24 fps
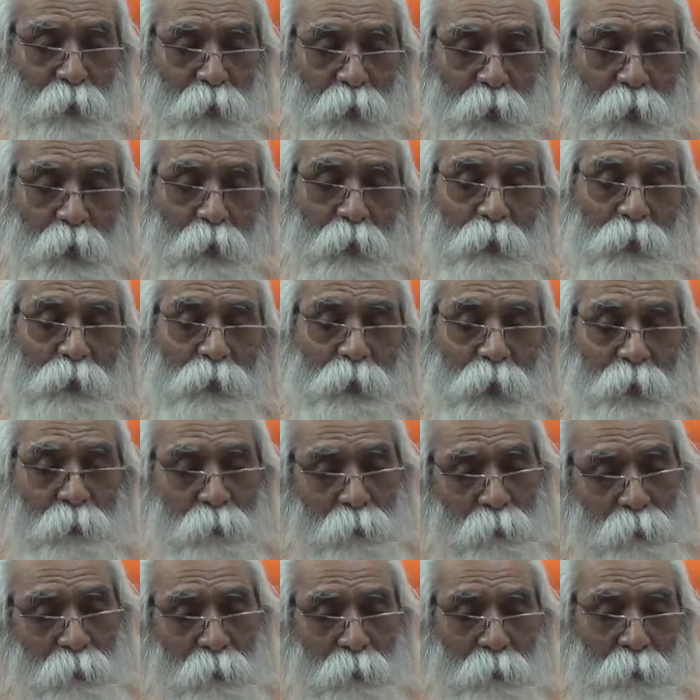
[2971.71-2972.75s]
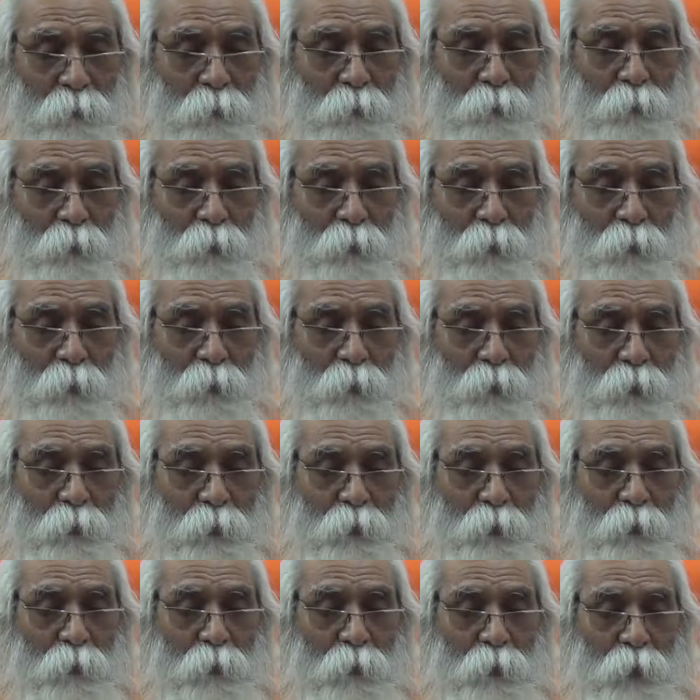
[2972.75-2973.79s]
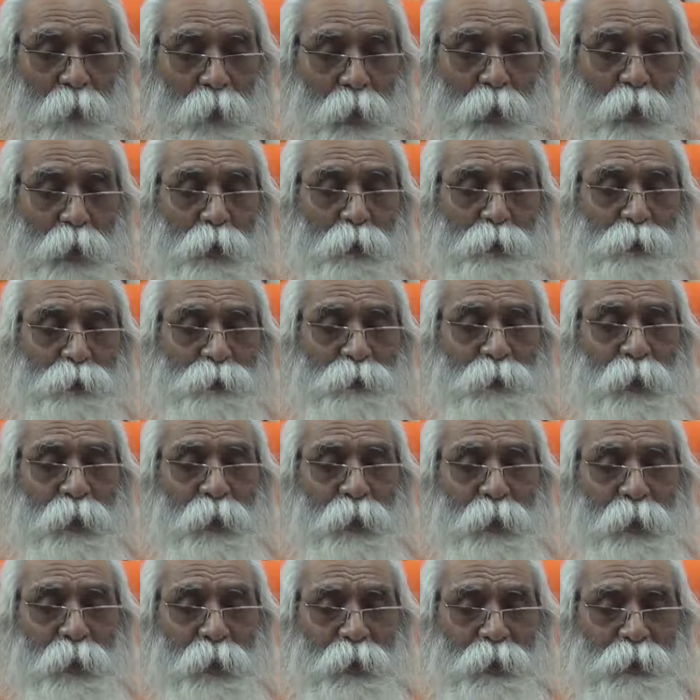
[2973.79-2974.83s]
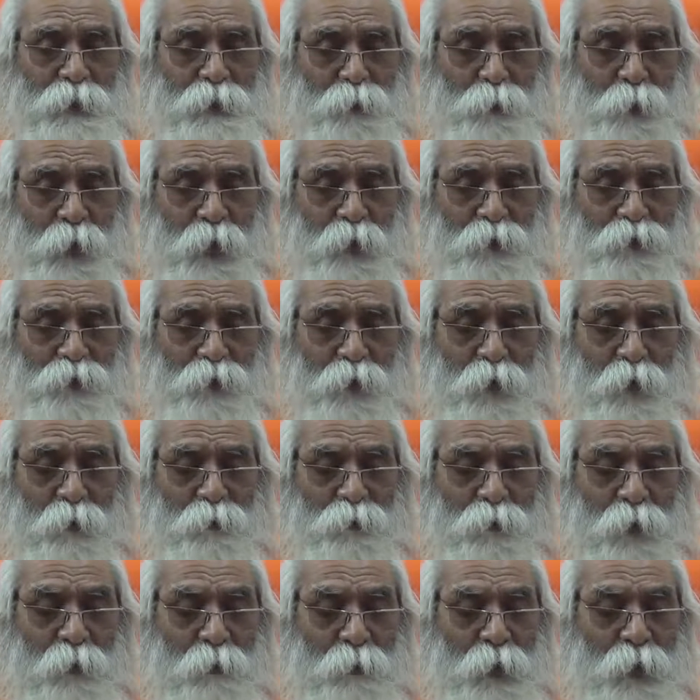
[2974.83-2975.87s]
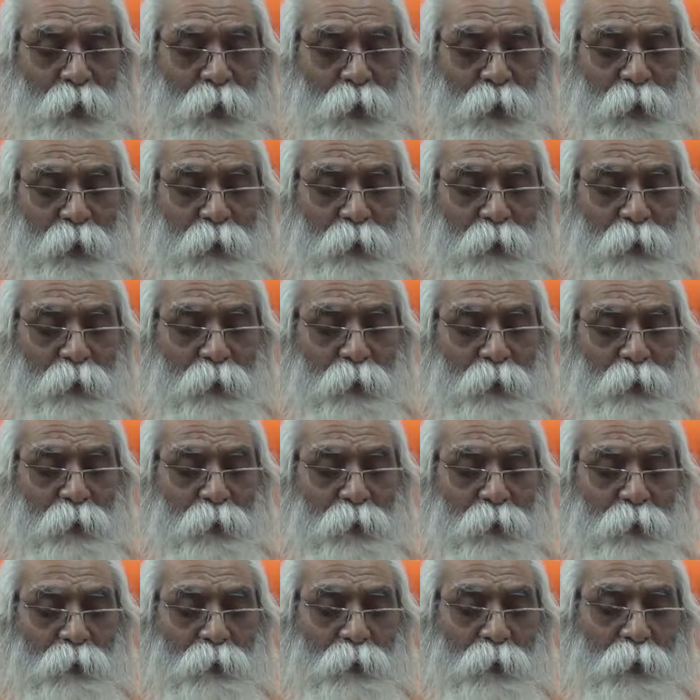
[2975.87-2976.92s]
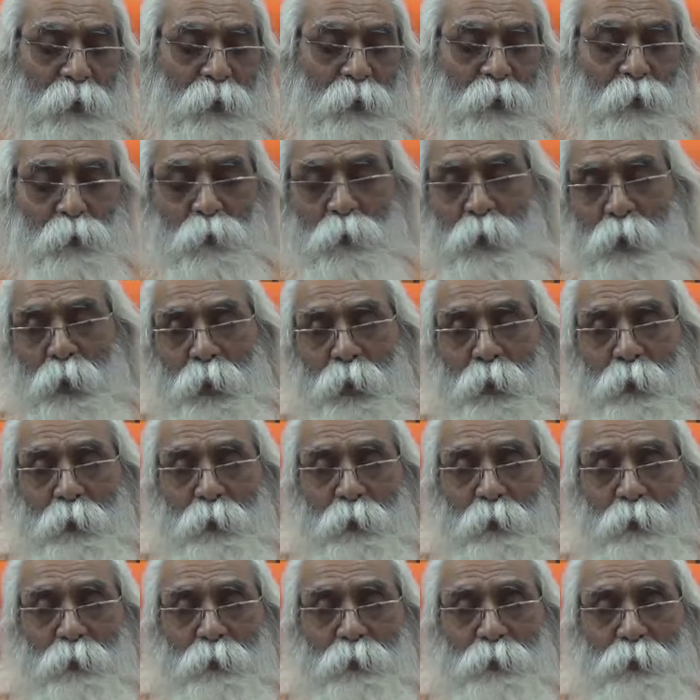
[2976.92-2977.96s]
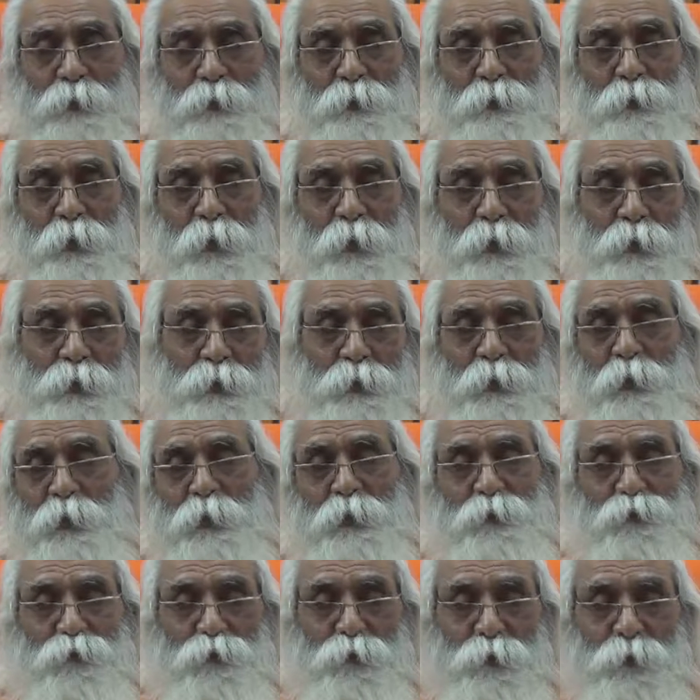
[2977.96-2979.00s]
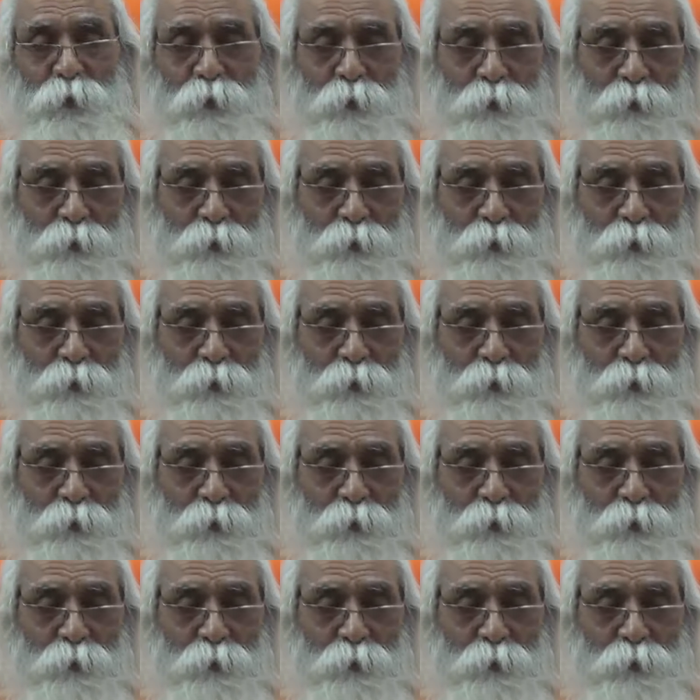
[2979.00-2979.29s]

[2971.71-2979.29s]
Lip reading: all the illusionary inspiration of the Maya, then you can successful